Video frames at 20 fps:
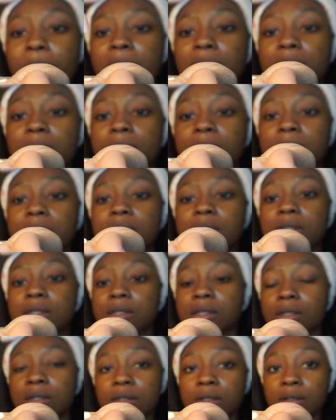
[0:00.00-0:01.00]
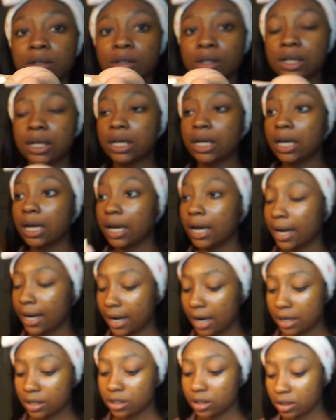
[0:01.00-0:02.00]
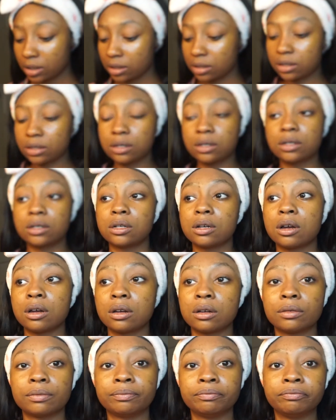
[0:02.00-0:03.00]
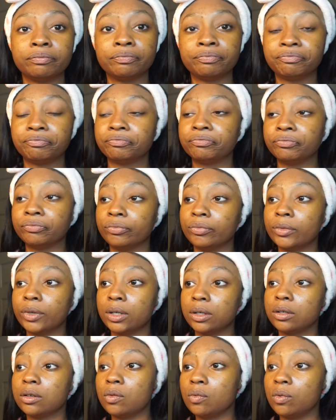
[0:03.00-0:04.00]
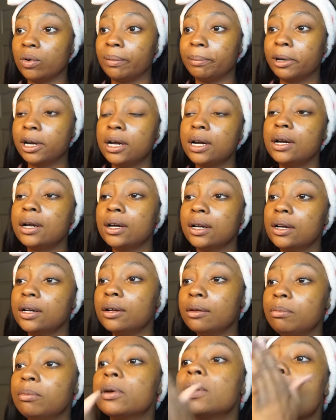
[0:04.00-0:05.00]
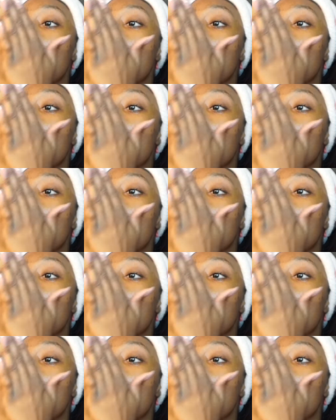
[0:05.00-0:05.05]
pumps, and I just warm it up.